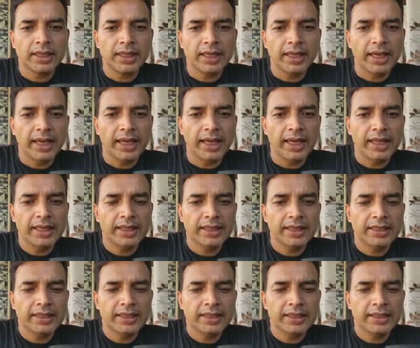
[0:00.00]
and
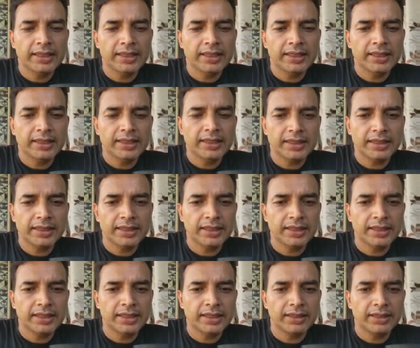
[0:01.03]
then
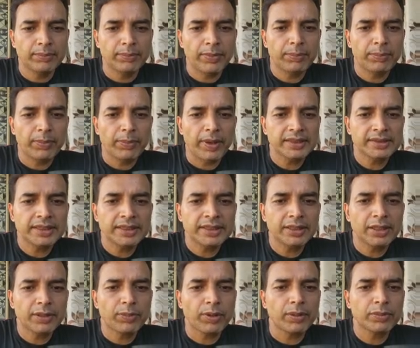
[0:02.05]
by passing the
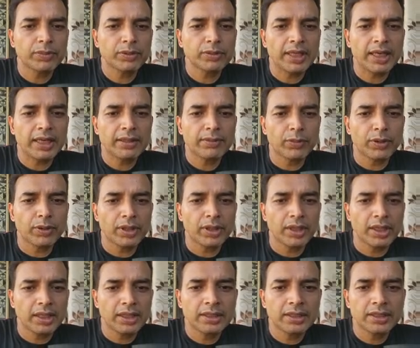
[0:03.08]
prompt to that
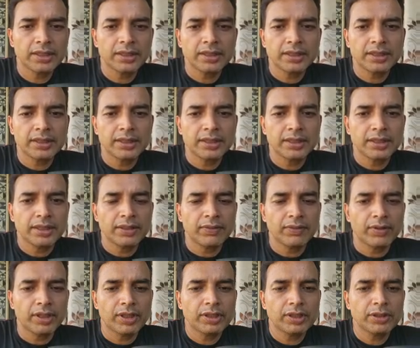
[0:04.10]
model,
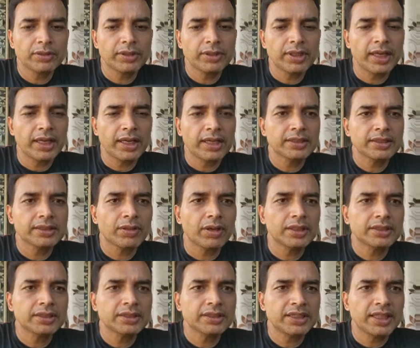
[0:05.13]
what you get is called
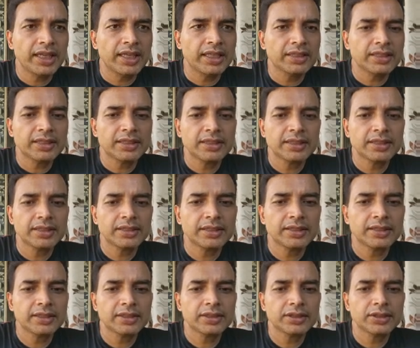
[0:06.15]
chain.
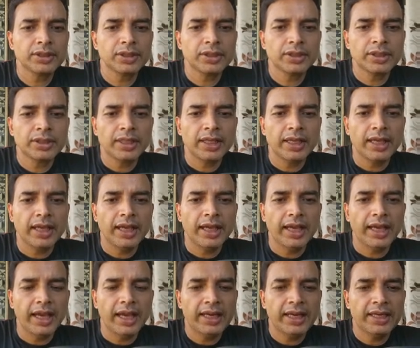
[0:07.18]

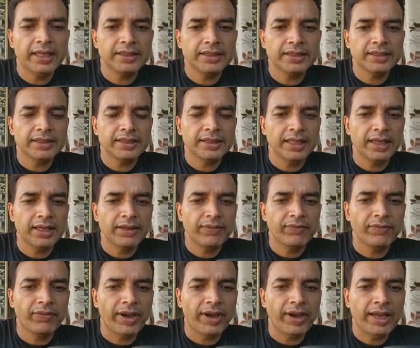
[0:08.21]
And
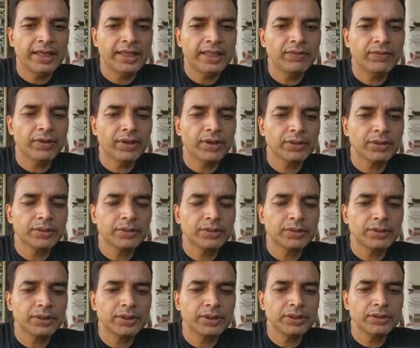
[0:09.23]
finally what you do,
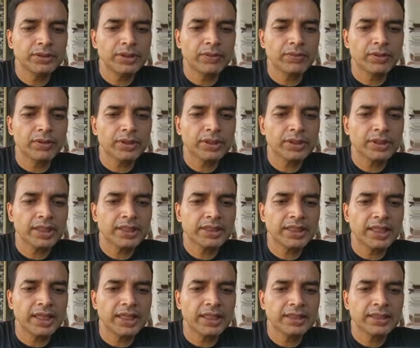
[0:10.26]
you invoke the
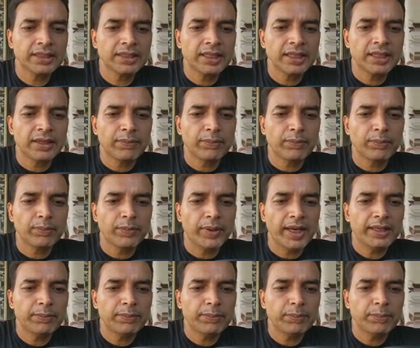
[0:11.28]
chain by
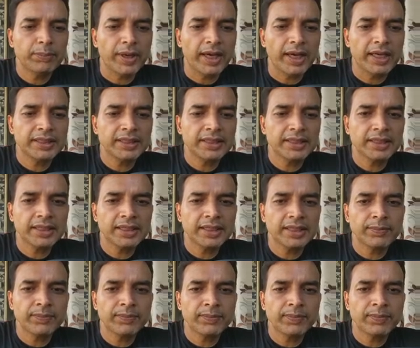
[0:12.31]
passing the
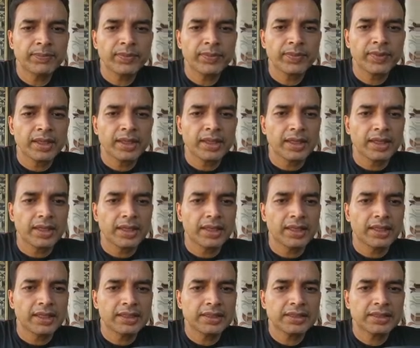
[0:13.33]

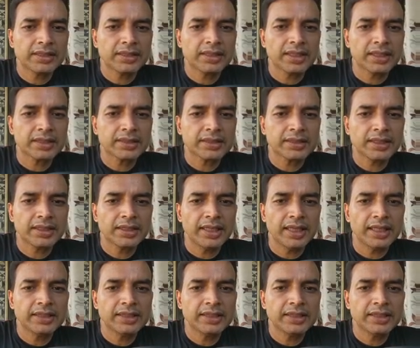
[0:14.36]
instruction and this